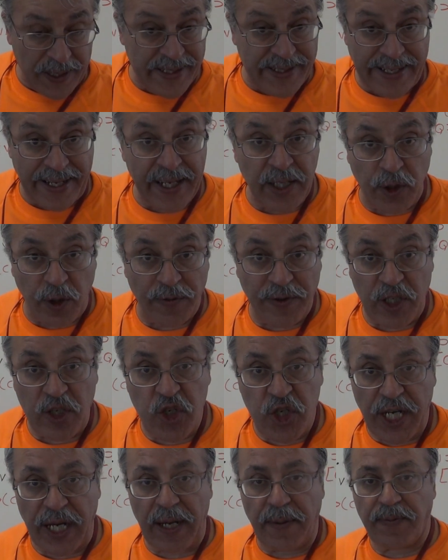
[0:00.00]
the end of the
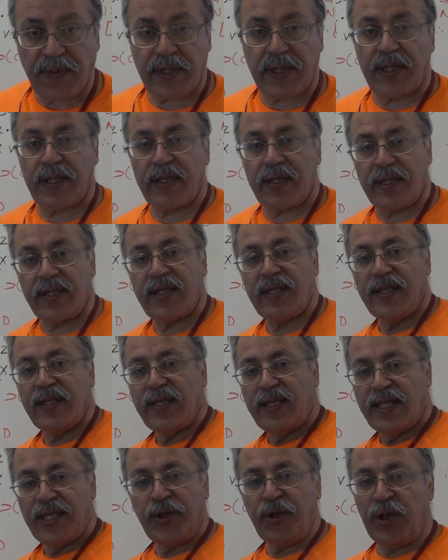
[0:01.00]
chapter.
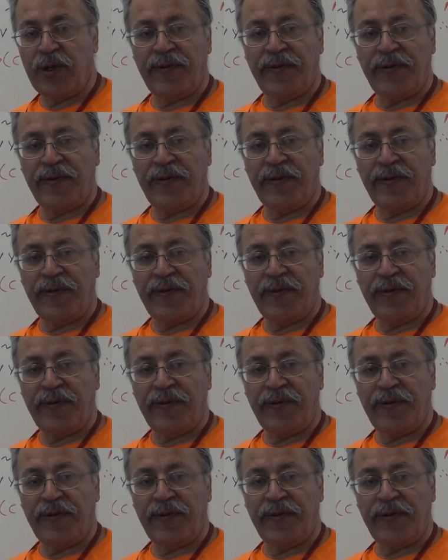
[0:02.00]
You